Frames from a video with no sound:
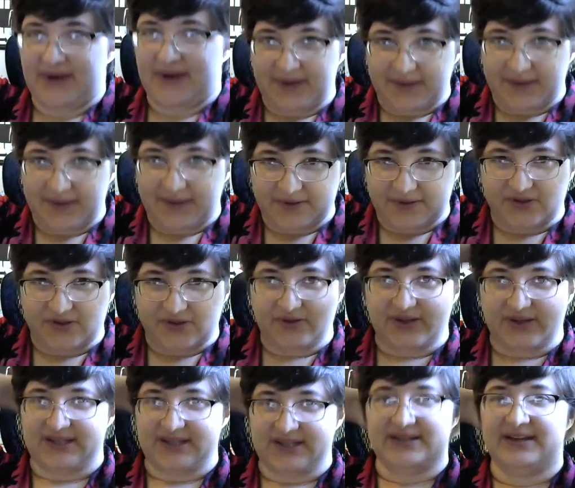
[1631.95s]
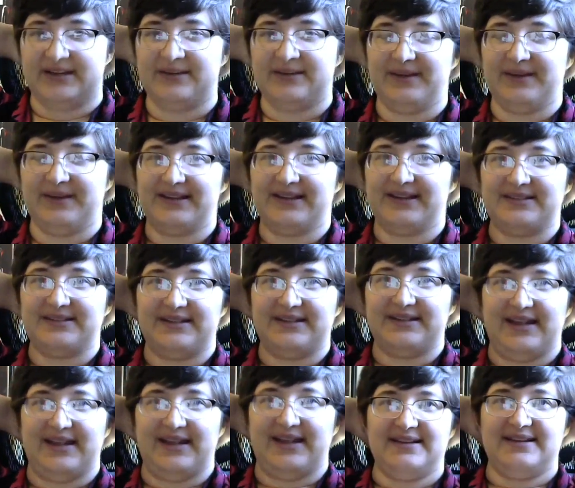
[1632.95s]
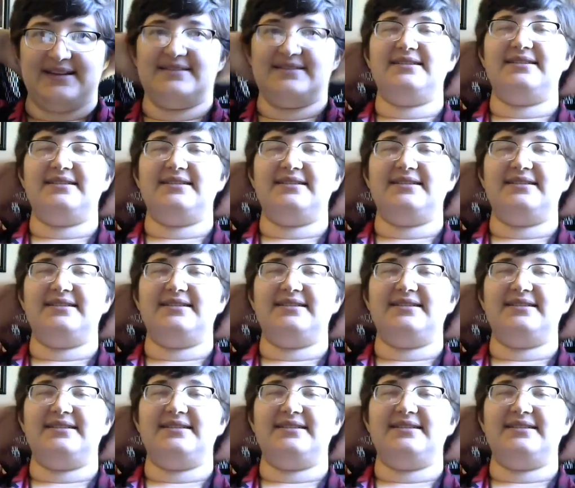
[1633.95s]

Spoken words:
people to it because it is